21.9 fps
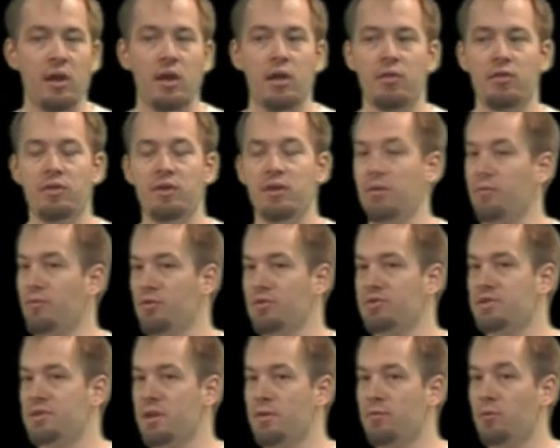The
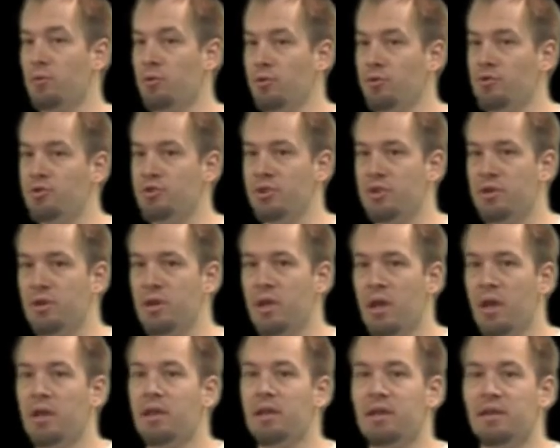difference in evolution
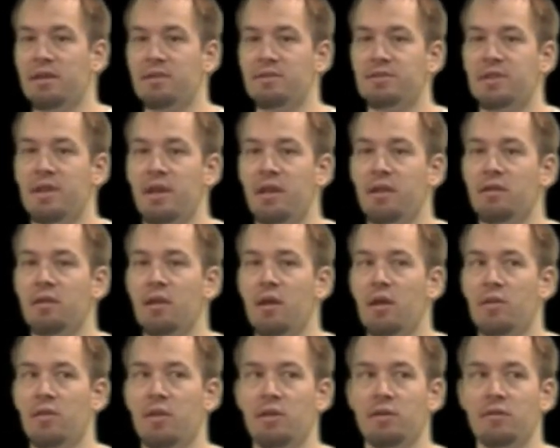is that
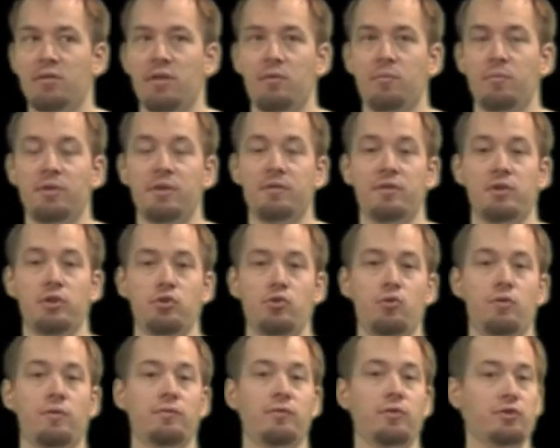they believe in
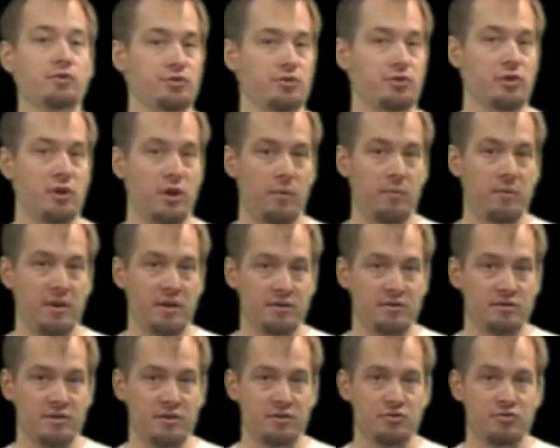universal common
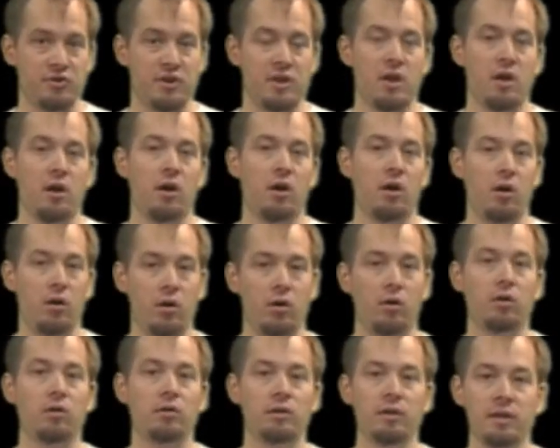ancestry.
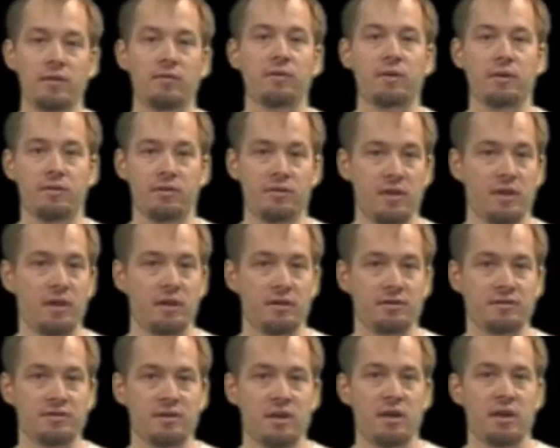All living
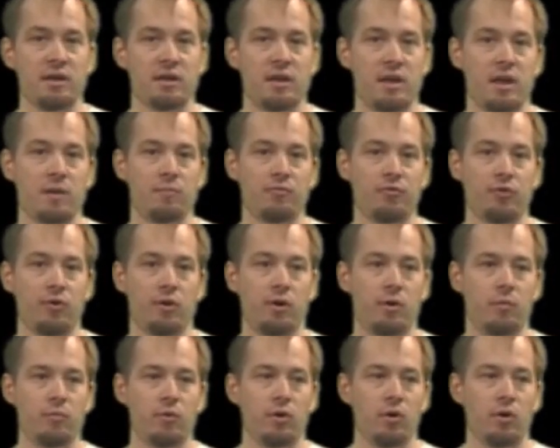things came
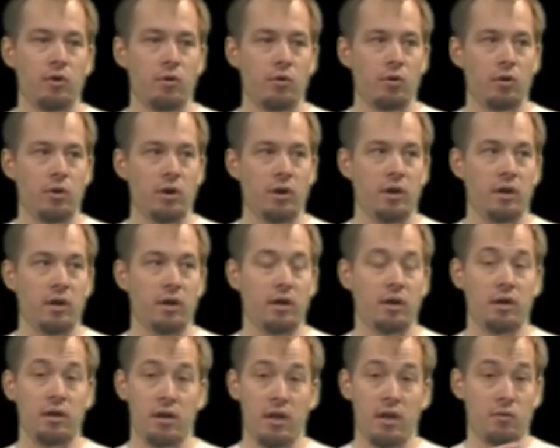from
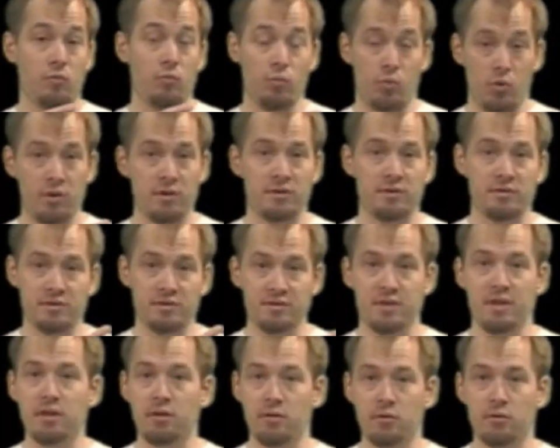a one
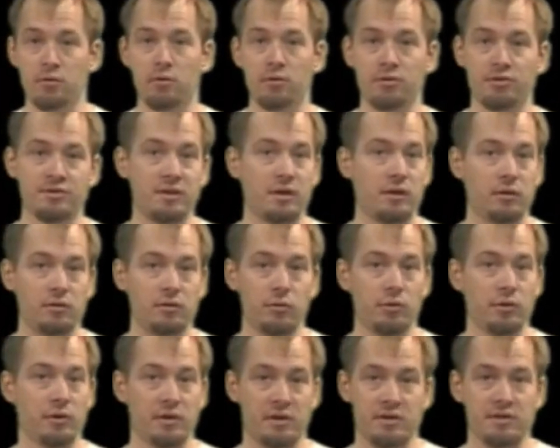single-celled
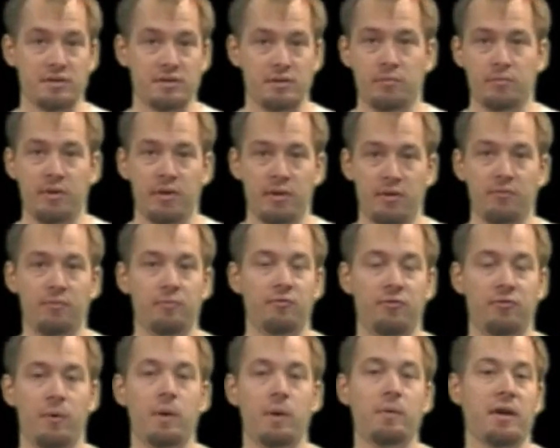organism
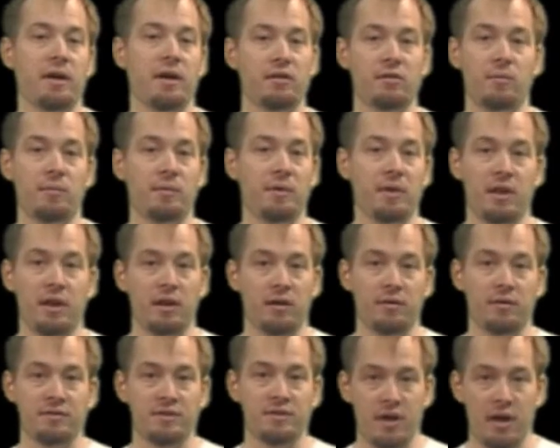way back in the
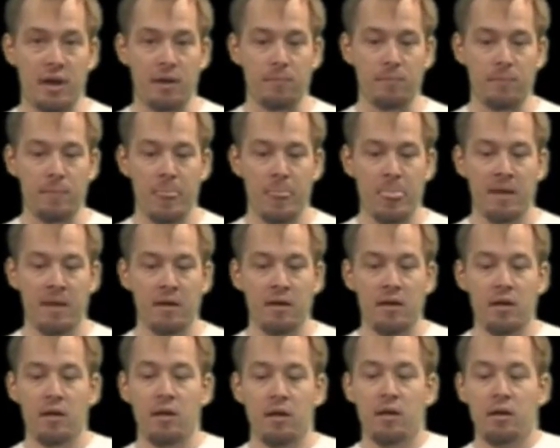beginning of time.
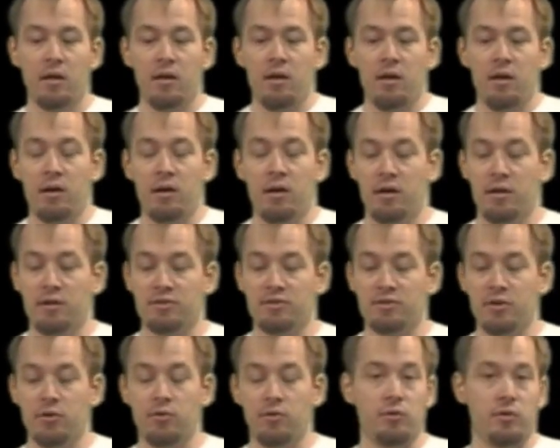
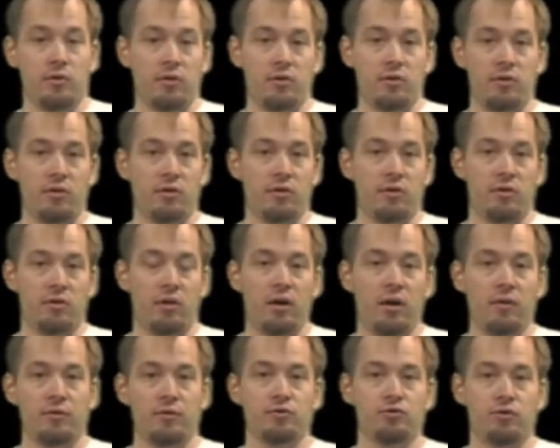So they'll
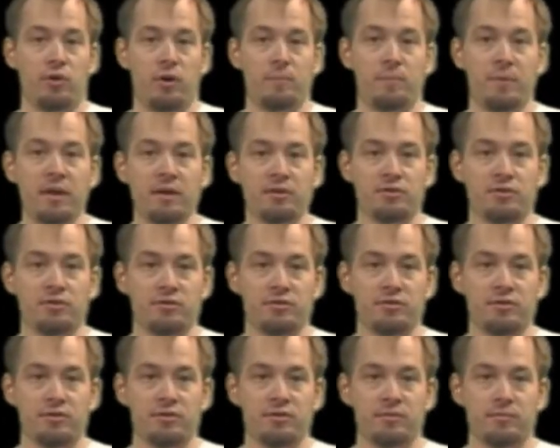often draw
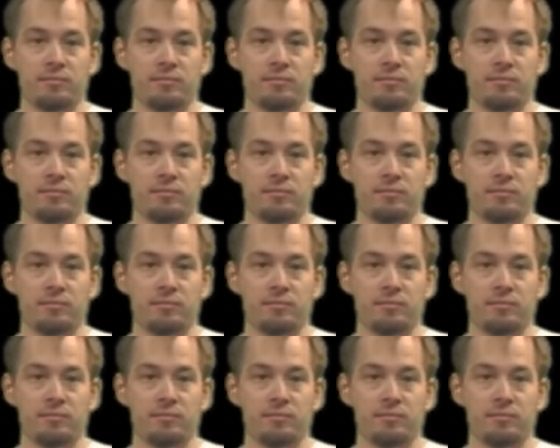pictures,